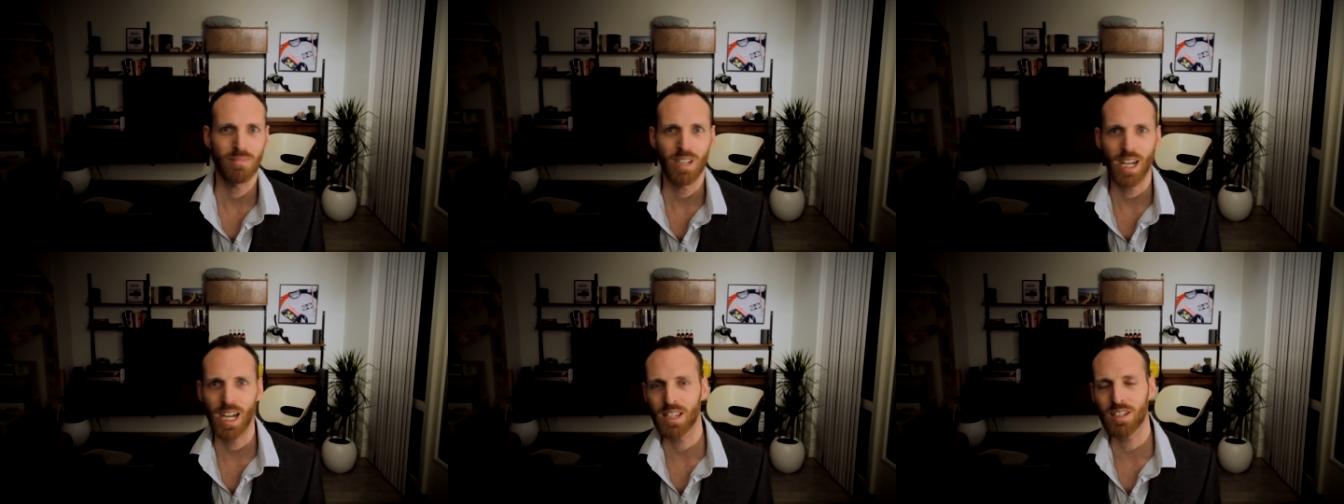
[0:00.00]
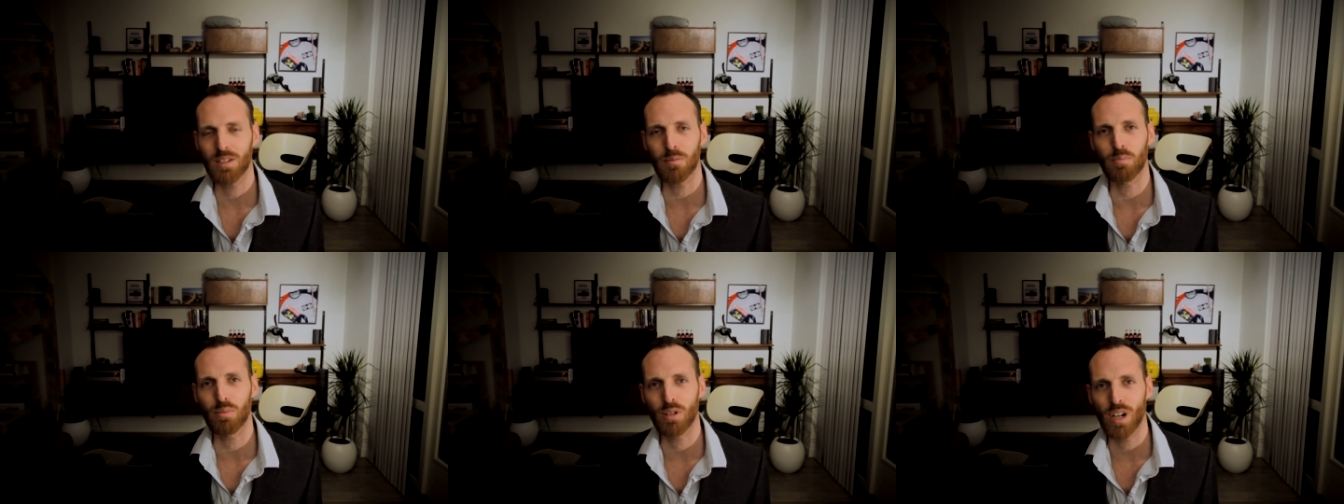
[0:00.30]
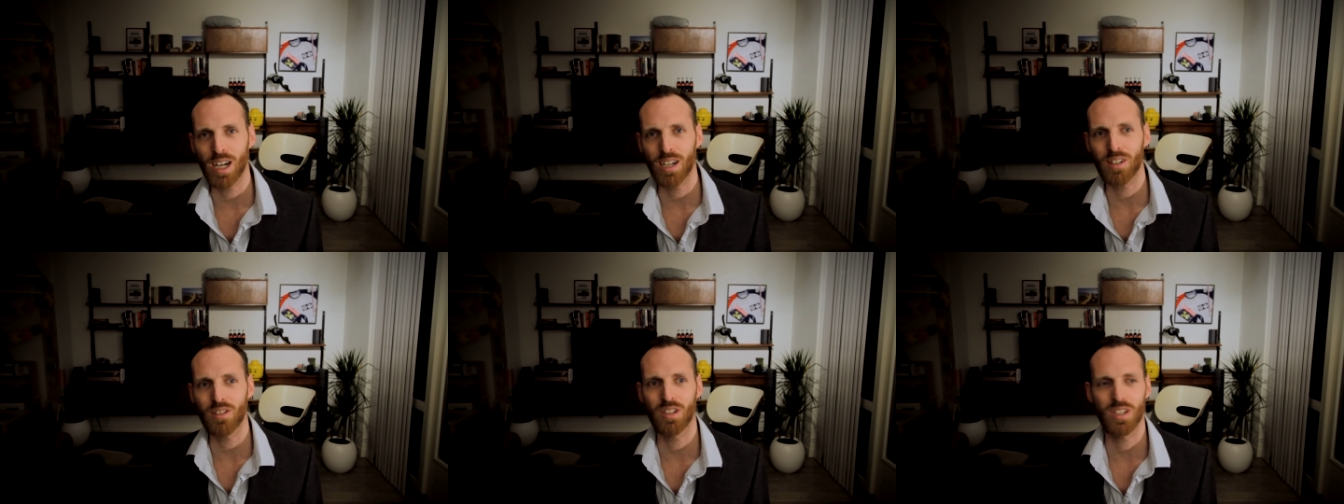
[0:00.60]

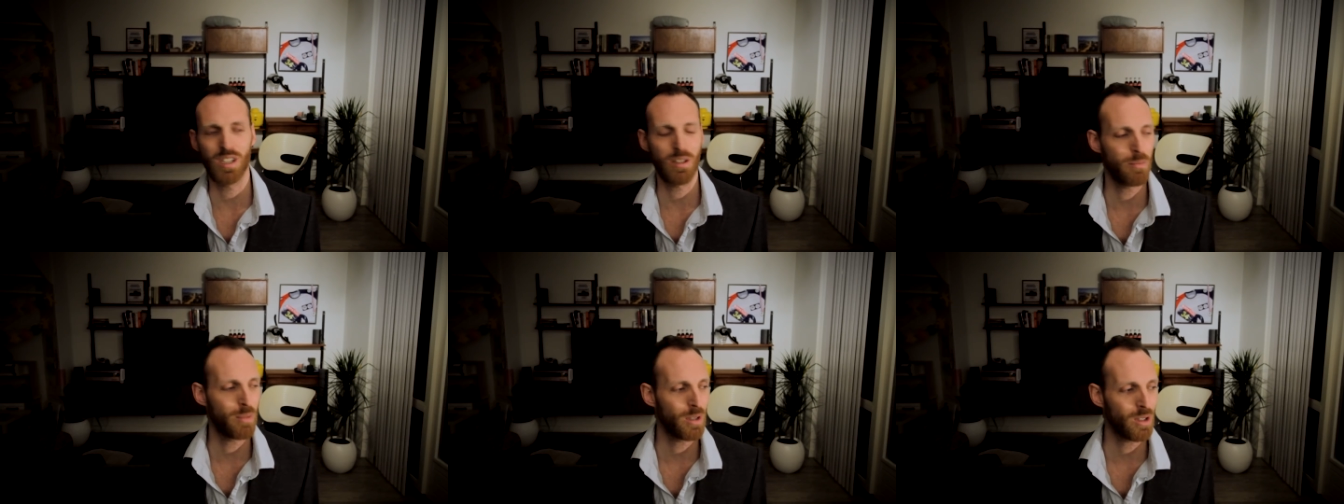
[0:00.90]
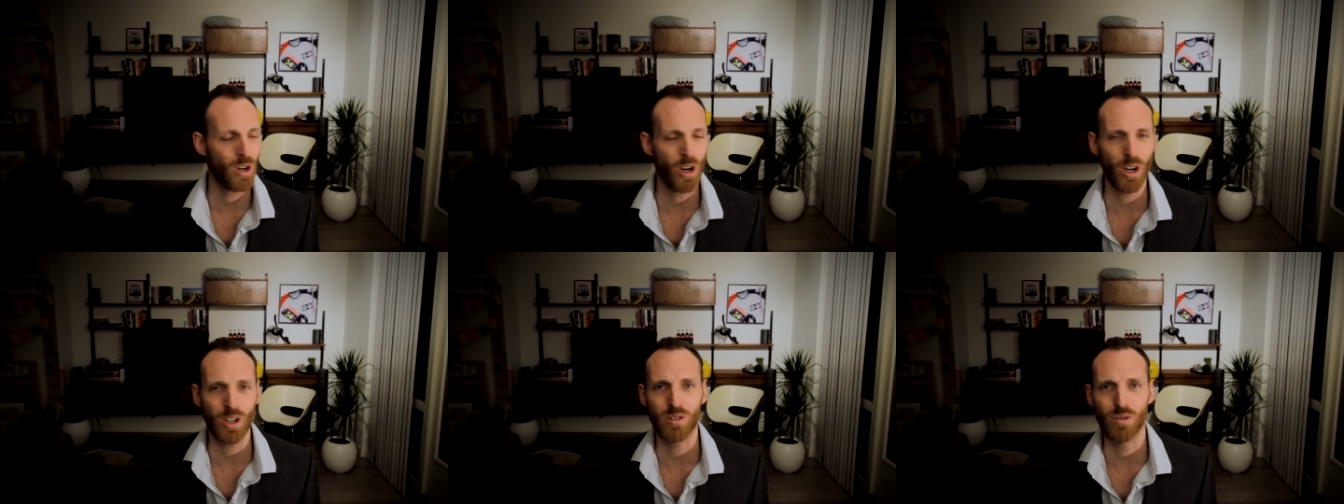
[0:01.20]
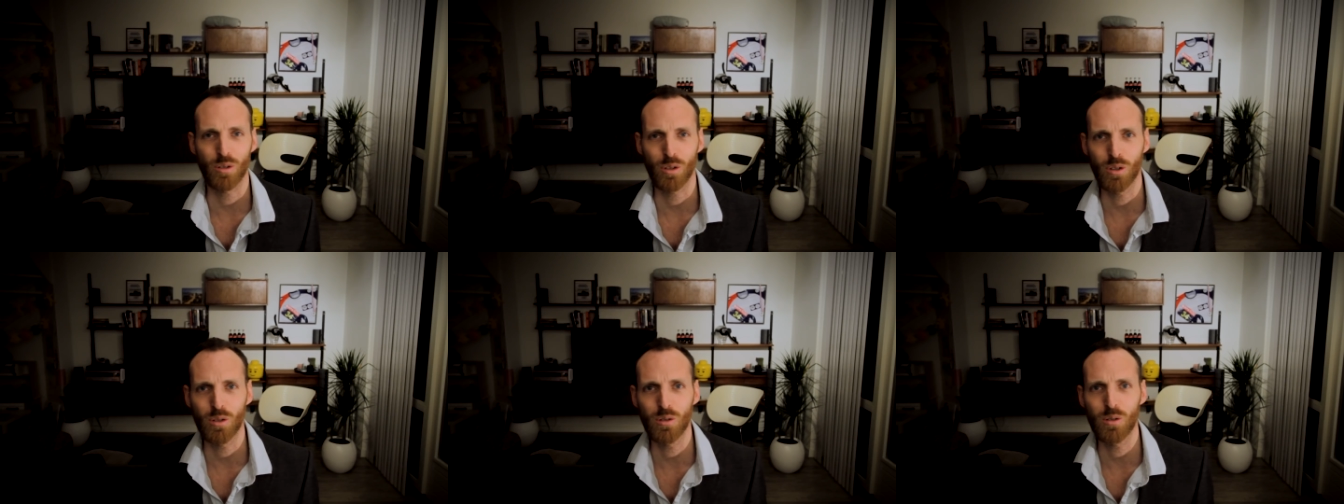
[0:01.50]
enterprisey but hard
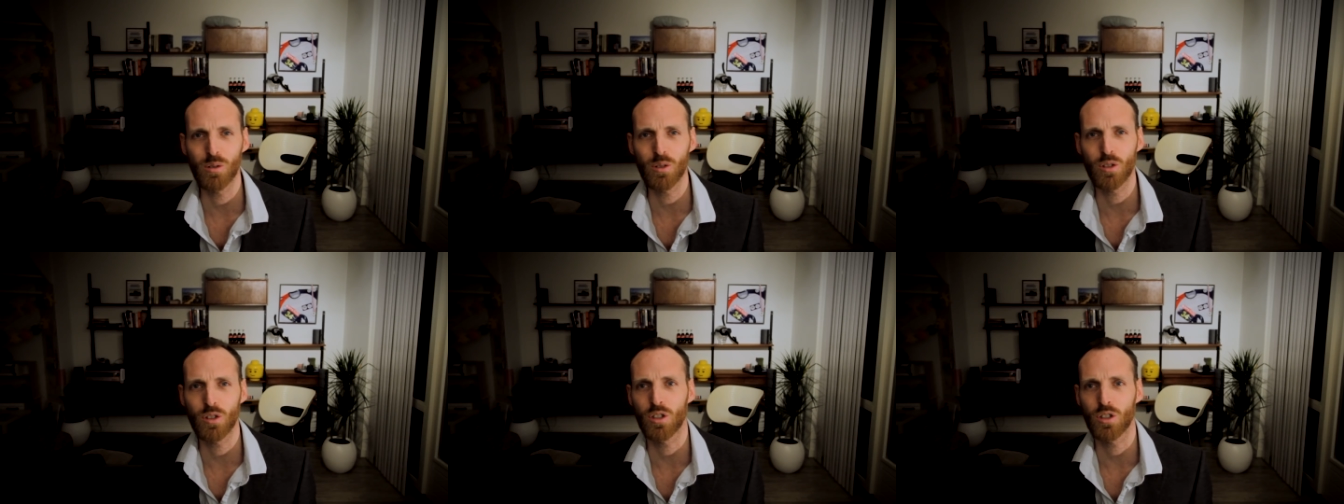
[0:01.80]
to use,